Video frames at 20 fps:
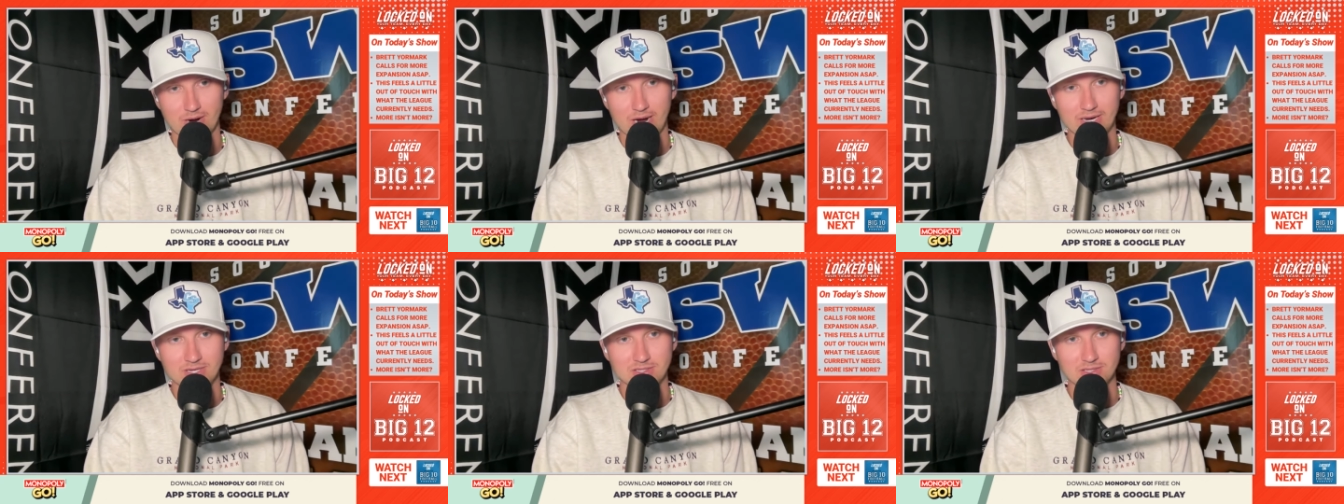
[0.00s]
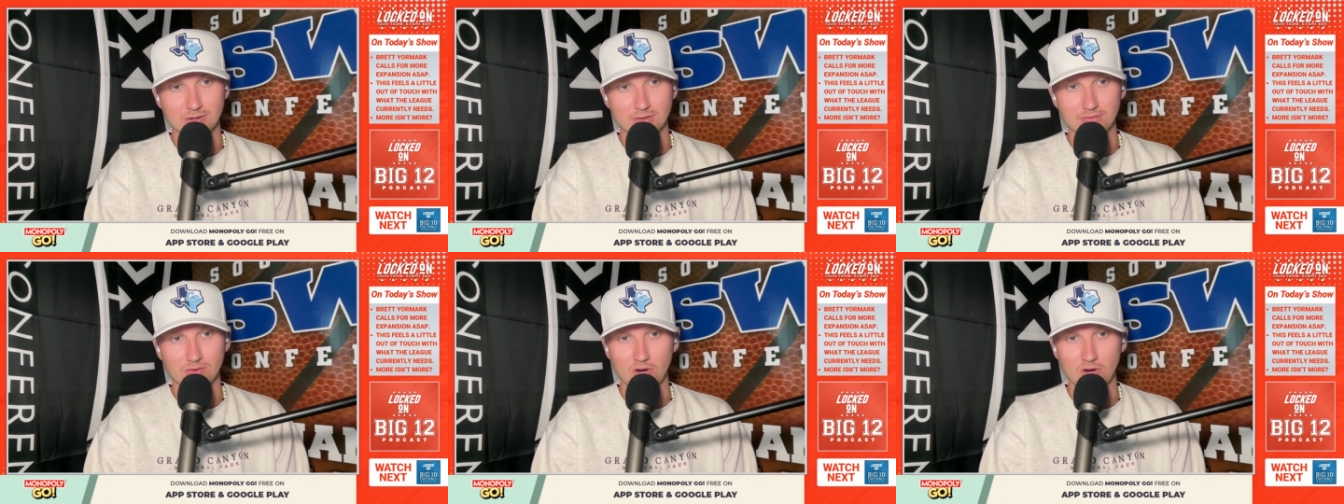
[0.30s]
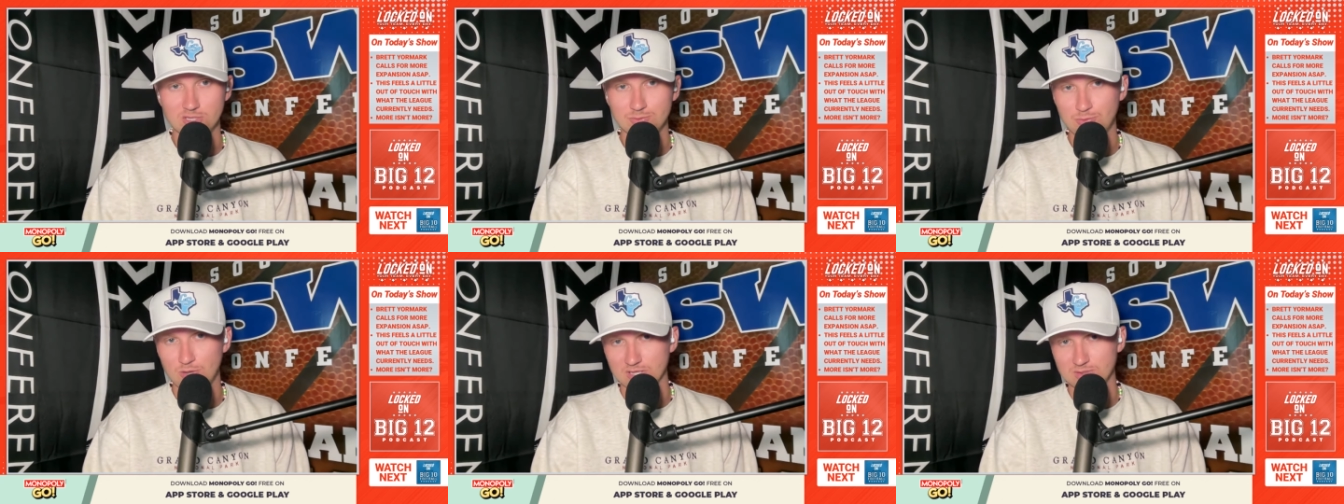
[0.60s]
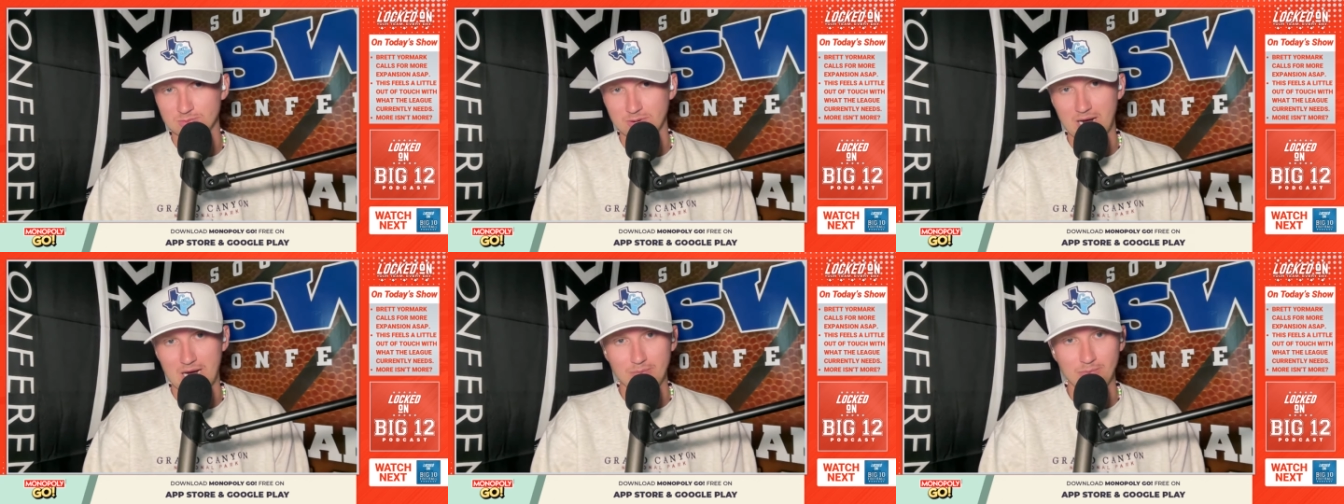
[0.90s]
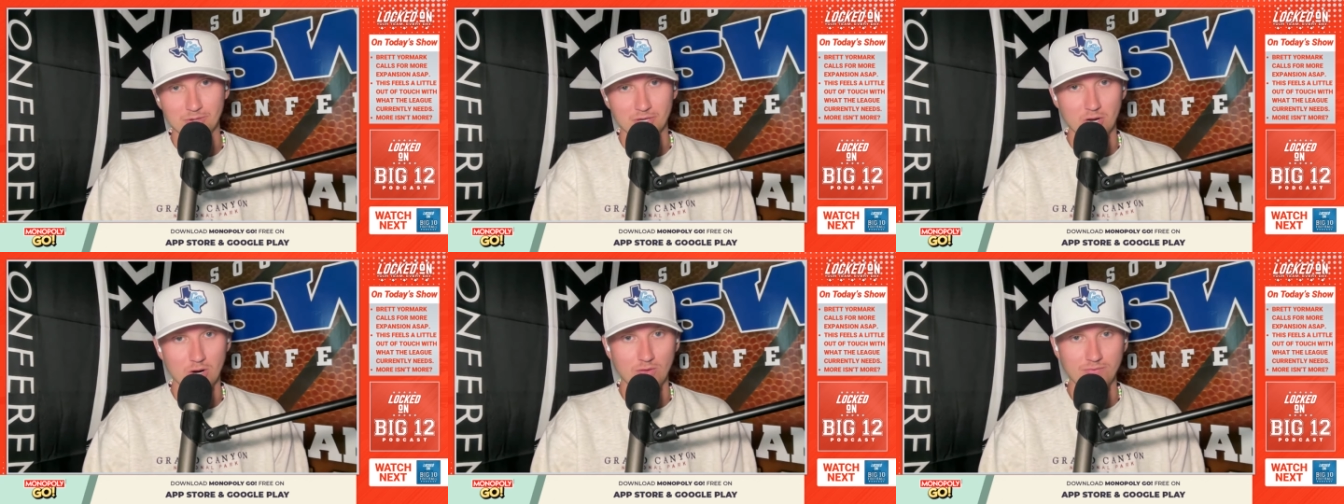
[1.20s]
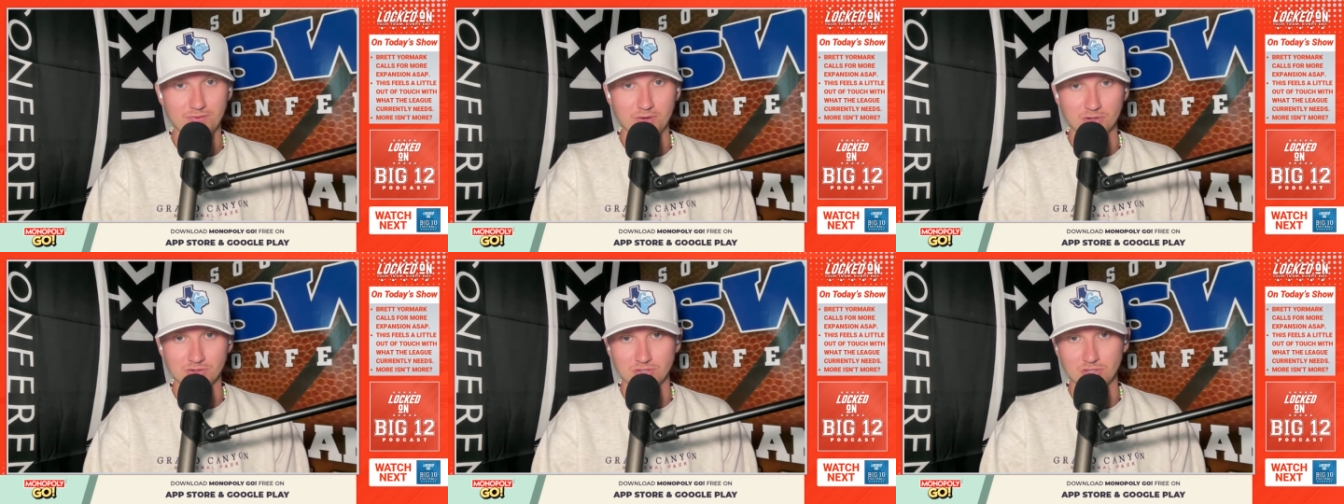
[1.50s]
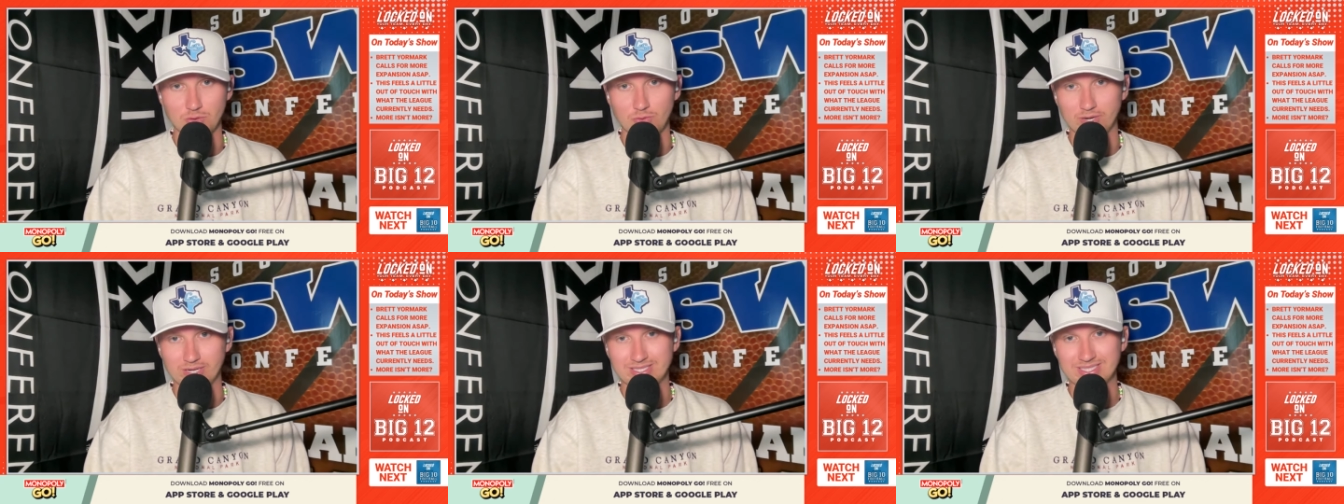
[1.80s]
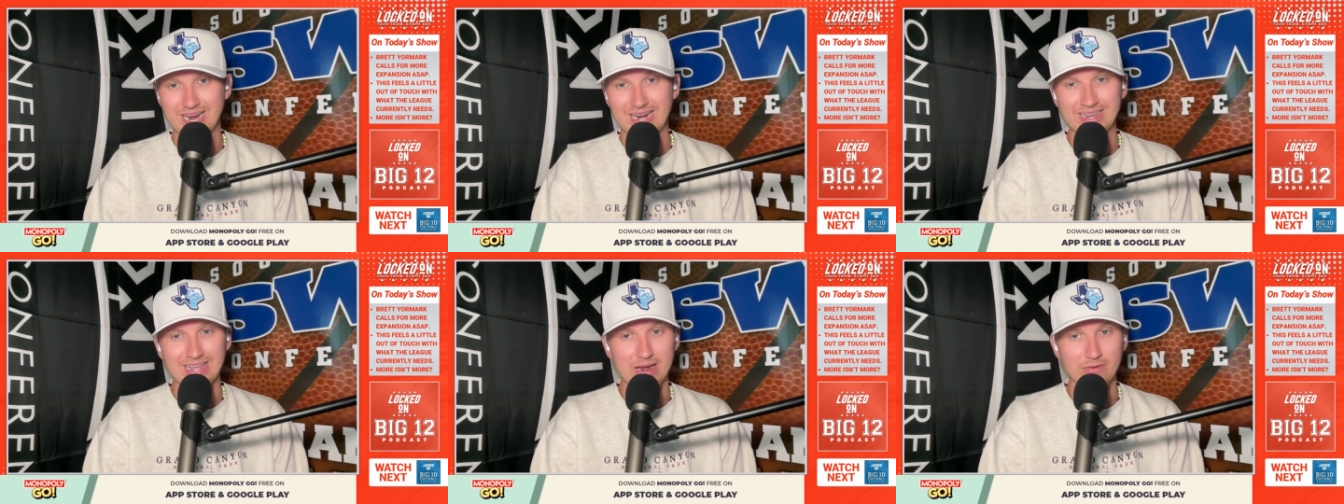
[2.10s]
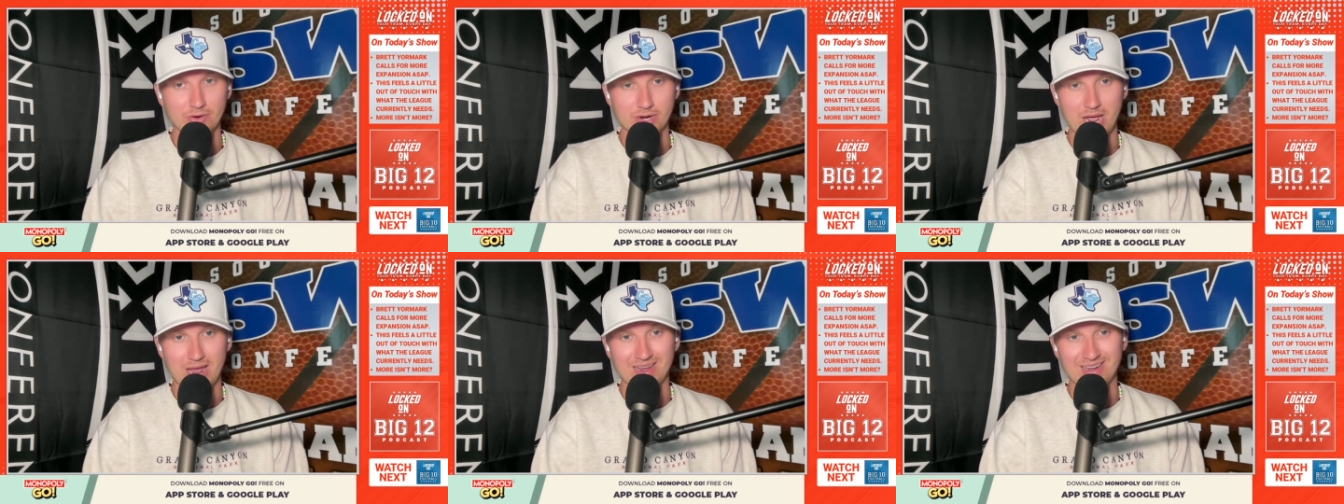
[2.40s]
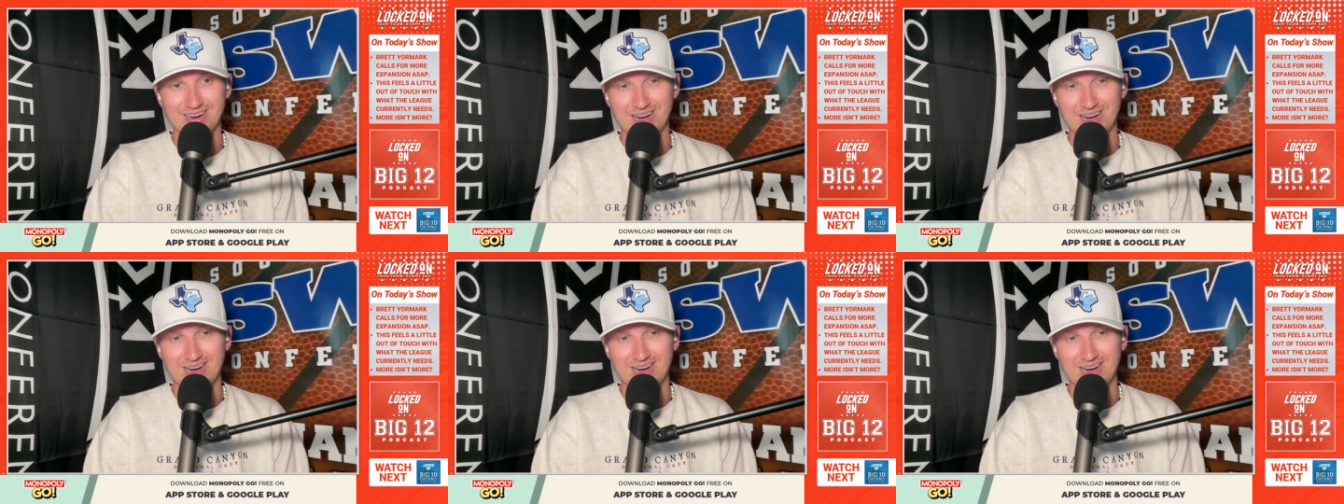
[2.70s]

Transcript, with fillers: or heist their vaults. Plus, Monopoly Go feels new and exciting every day,